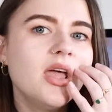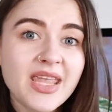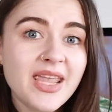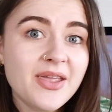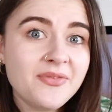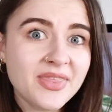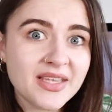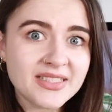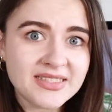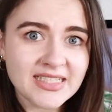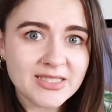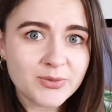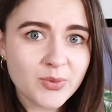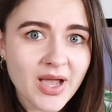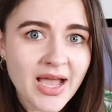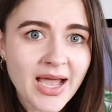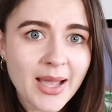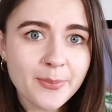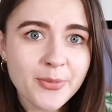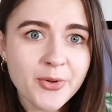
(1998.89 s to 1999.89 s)
If this is
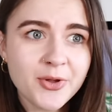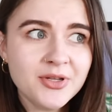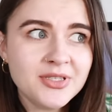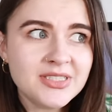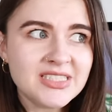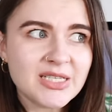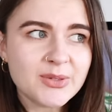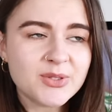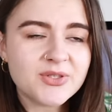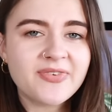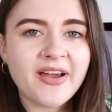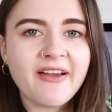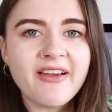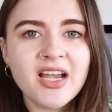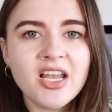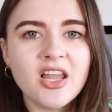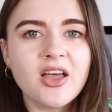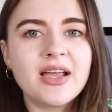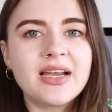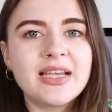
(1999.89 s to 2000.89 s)
what happened, she was
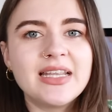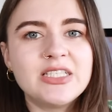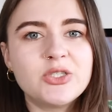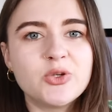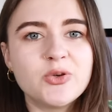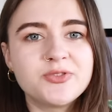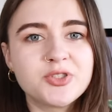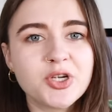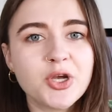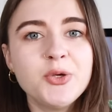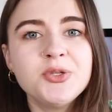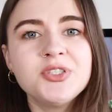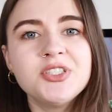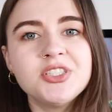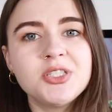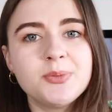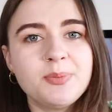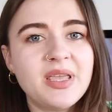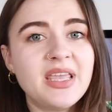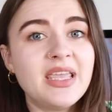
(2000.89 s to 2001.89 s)
very likely to have
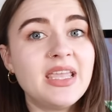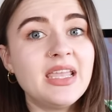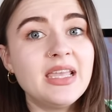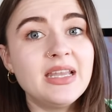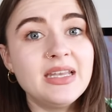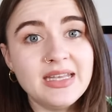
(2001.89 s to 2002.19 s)
chosen to pee